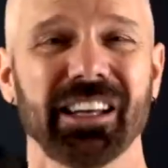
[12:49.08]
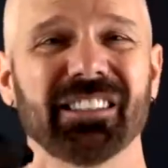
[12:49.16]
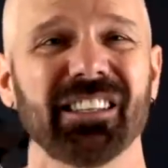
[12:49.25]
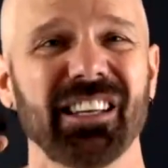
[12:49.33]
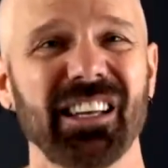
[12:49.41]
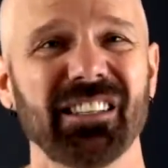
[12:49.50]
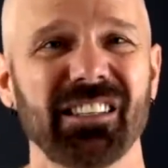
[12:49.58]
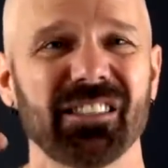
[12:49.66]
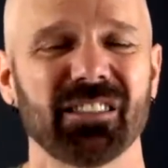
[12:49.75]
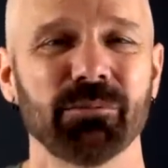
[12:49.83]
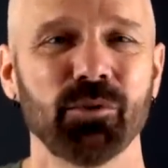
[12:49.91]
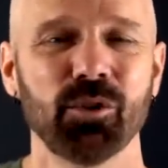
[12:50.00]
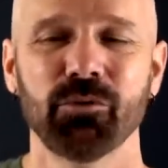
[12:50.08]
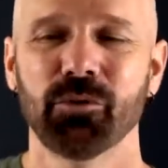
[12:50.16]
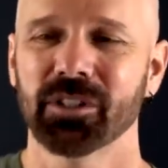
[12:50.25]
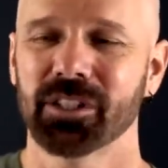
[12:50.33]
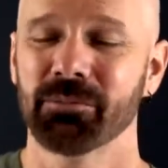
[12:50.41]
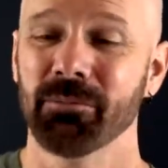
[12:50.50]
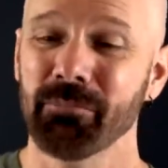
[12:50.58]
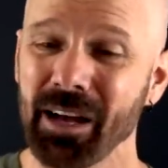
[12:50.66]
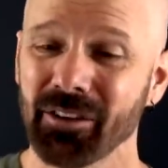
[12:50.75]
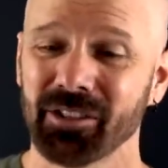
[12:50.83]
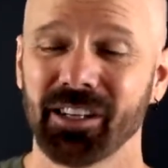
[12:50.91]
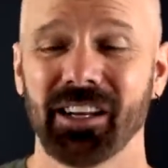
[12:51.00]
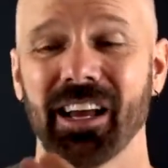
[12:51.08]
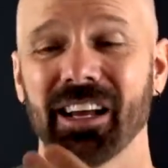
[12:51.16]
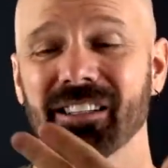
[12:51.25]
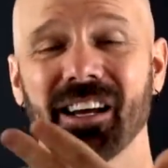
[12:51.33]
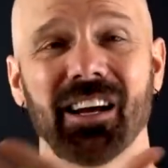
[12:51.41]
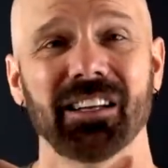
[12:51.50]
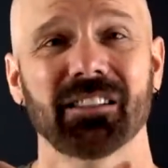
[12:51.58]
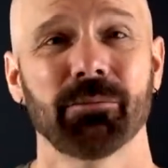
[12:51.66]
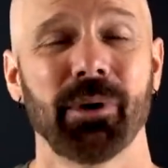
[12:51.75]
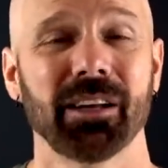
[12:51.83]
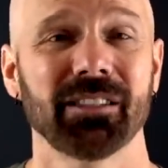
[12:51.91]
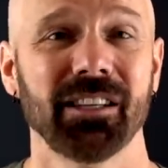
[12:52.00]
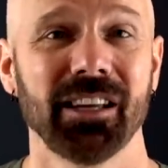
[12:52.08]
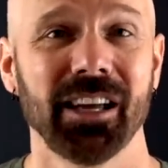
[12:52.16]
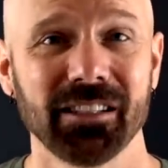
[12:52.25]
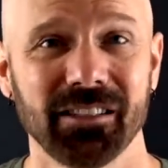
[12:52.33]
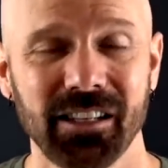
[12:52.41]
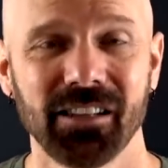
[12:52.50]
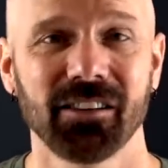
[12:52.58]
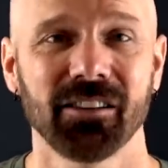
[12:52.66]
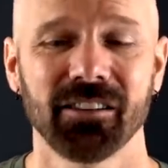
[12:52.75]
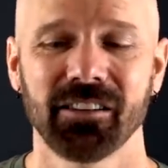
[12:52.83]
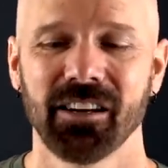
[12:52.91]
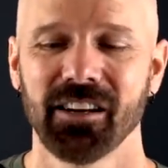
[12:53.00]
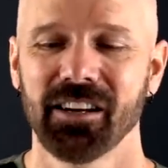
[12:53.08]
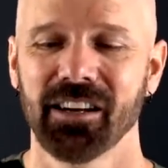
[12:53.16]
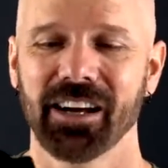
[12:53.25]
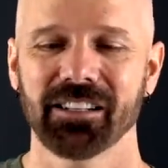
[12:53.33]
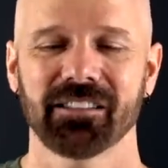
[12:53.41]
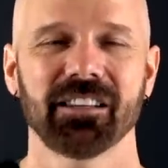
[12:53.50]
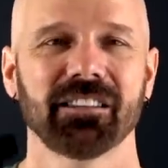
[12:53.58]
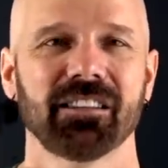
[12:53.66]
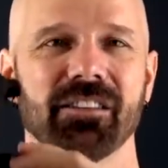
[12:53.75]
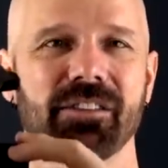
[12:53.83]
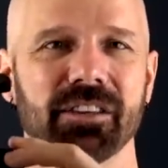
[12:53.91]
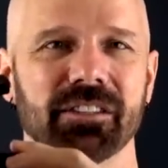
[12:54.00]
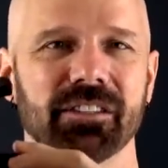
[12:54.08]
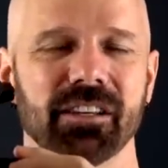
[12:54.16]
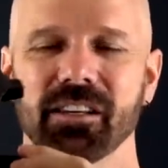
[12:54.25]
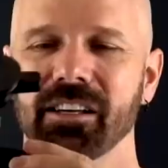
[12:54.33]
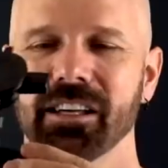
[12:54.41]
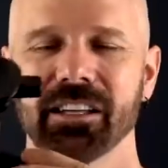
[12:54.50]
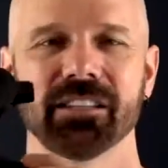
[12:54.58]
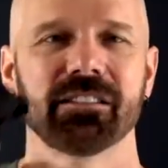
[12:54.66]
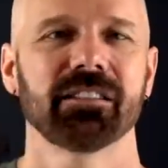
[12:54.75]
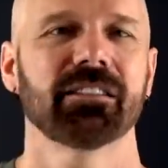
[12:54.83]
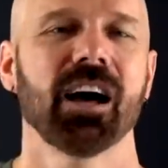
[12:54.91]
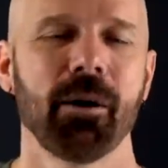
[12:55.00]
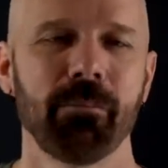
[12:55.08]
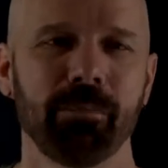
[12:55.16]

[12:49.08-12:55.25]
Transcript: It's the easiest to move once it's been mounted. It has the highest capacity SD card. I just think that this is the top